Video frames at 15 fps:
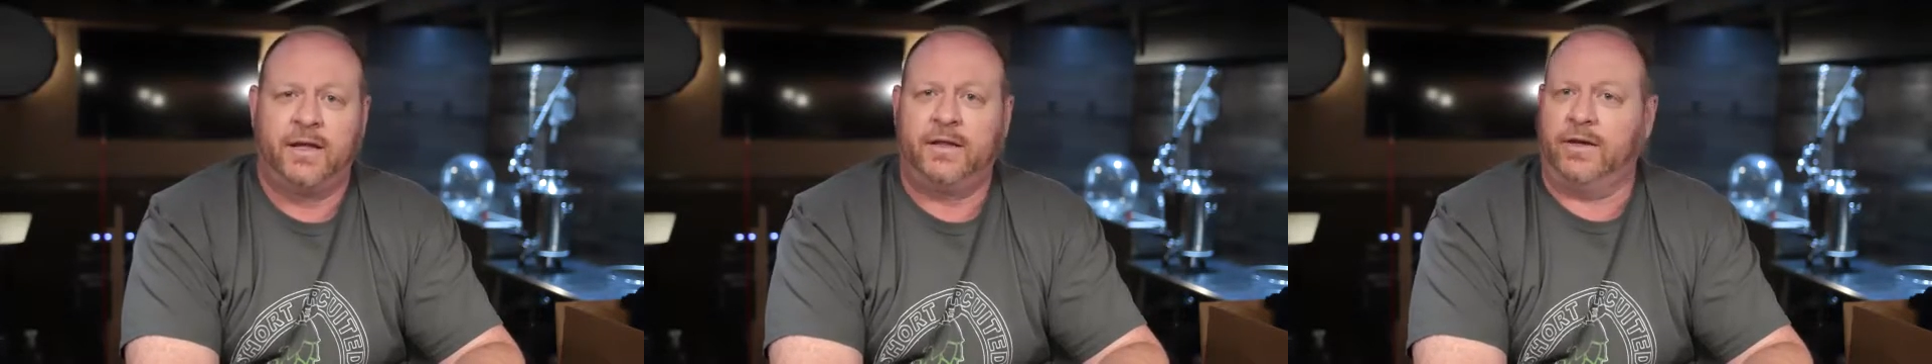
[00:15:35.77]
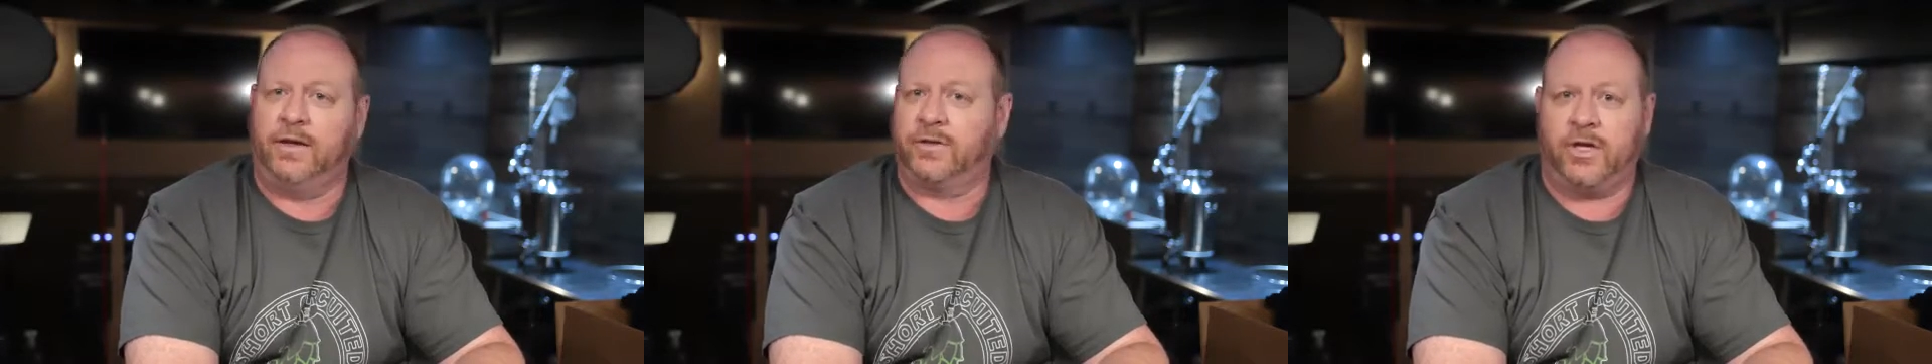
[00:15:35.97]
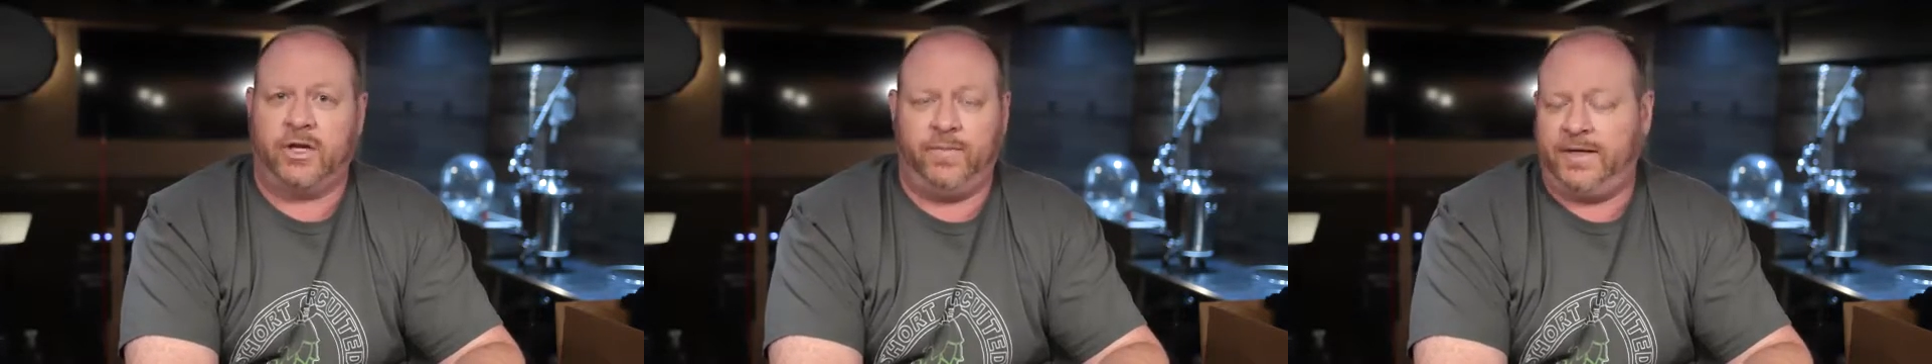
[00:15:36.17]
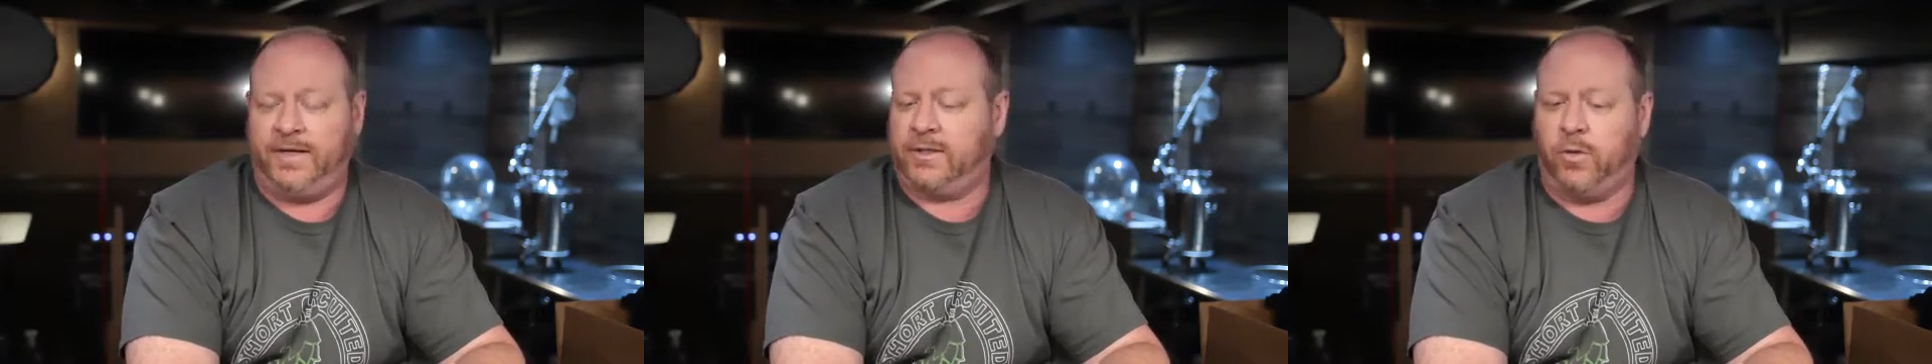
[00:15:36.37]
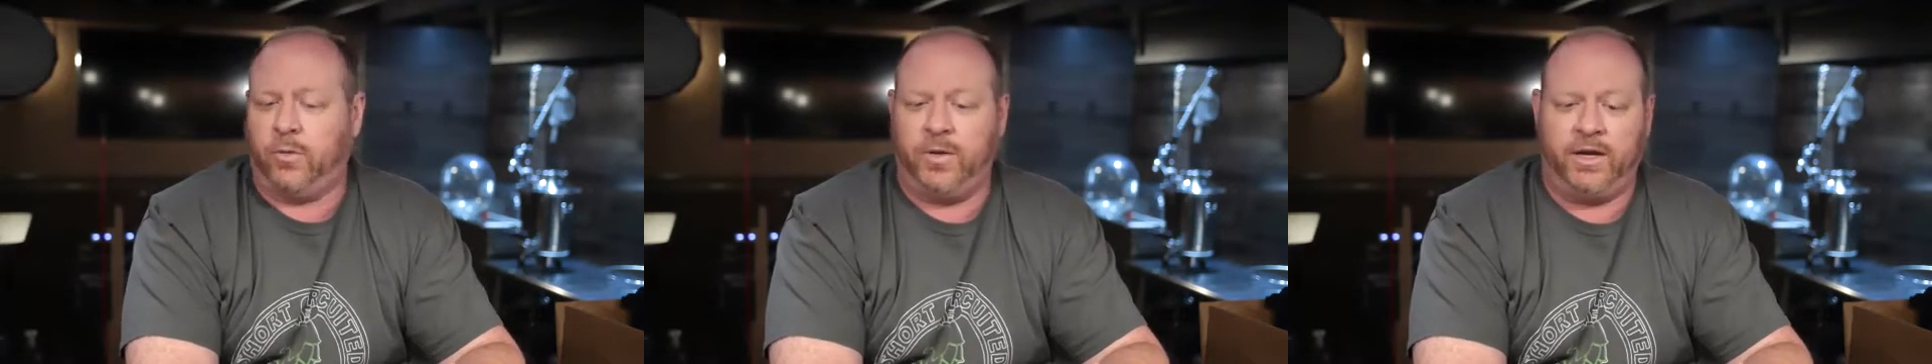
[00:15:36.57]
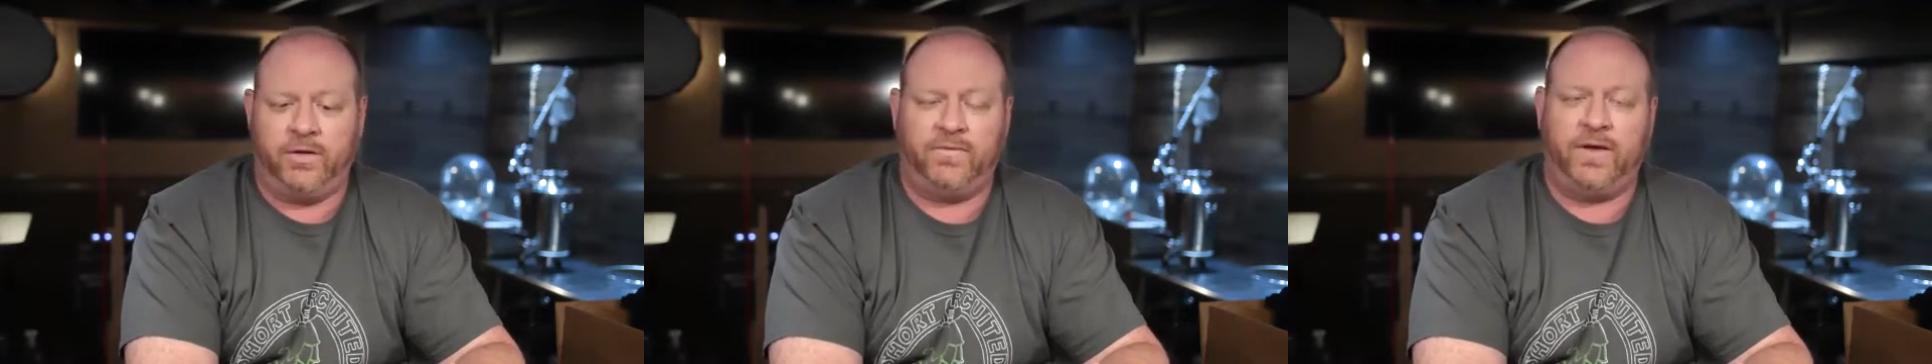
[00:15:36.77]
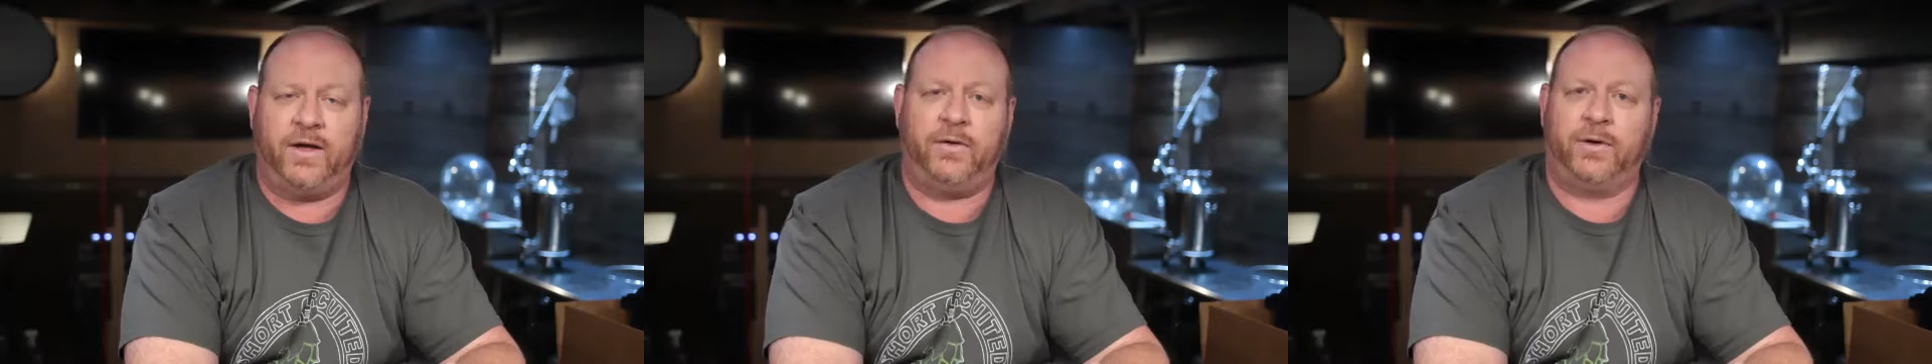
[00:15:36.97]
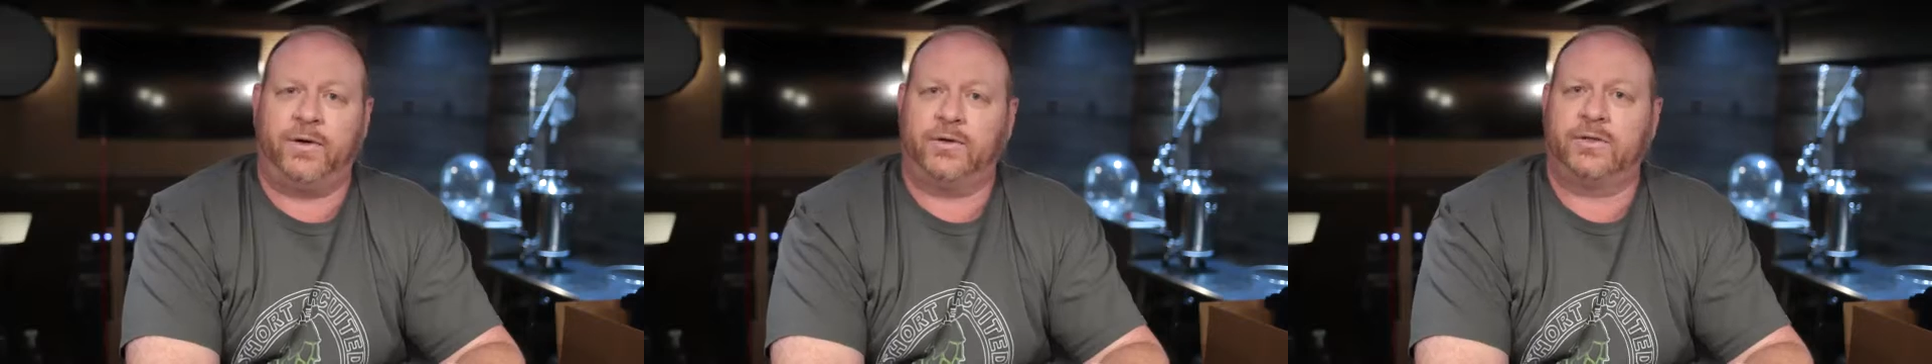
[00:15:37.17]
there's going to be so many
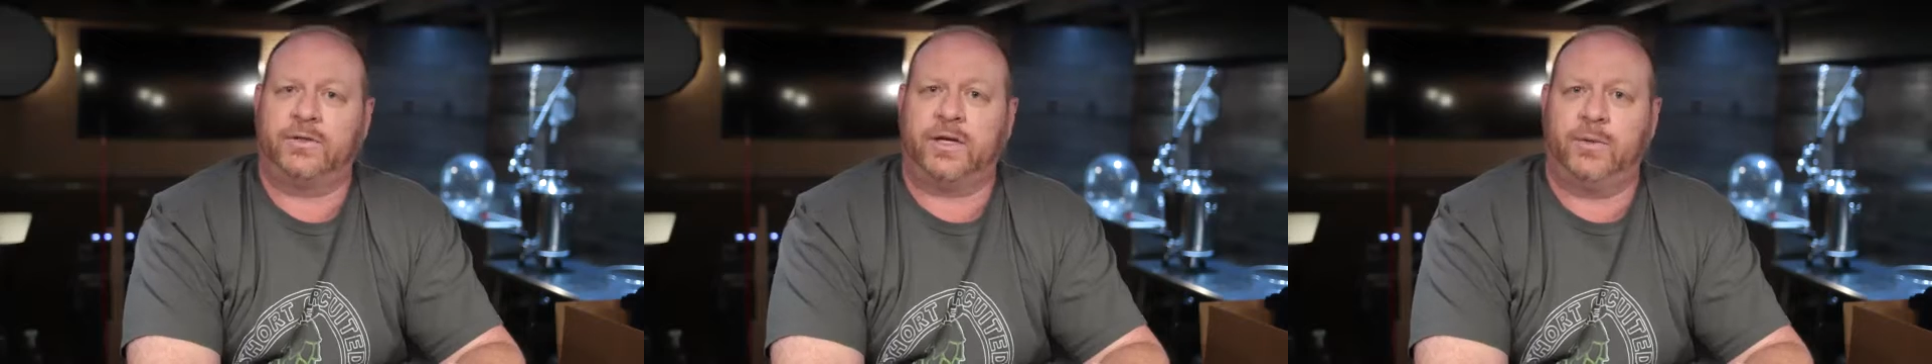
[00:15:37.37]
failures